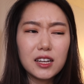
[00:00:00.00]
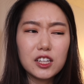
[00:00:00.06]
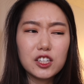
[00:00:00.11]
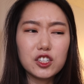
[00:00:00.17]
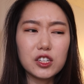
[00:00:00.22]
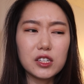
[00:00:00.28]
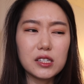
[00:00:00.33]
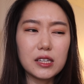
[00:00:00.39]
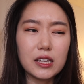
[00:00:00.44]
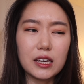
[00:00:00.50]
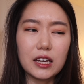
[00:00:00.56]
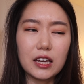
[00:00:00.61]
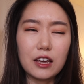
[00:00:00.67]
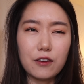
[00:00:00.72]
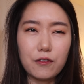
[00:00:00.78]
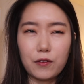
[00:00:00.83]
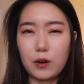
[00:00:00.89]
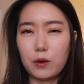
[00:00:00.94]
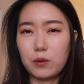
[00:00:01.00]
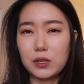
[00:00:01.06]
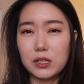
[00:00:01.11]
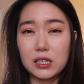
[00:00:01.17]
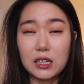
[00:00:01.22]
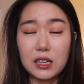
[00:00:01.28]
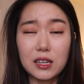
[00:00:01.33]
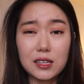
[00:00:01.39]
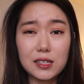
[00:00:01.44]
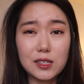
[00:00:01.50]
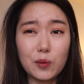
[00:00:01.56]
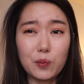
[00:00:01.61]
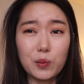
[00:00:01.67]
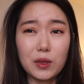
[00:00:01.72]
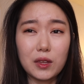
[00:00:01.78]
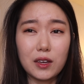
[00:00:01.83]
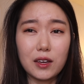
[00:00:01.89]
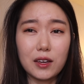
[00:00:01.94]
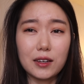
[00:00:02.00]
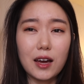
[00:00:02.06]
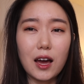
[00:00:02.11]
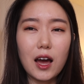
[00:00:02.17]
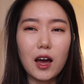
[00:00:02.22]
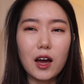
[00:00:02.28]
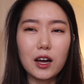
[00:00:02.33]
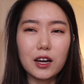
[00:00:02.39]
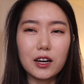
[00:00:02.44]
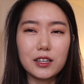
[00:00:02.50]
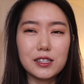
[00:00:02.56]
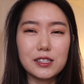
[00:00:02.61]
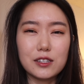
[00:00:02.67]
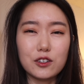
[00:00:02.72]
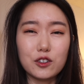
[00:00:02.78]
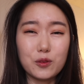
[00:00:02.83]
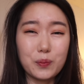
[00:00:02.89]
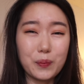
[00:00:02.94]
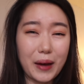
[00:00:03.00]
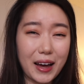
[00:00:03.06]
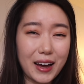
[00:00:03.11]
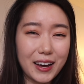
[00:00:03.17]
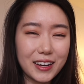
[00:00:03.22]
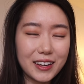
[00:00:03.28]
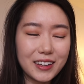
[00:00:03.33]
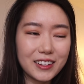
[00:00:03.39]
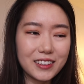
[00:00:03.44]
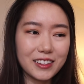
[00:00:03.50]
Just like if I was eating something considered bad,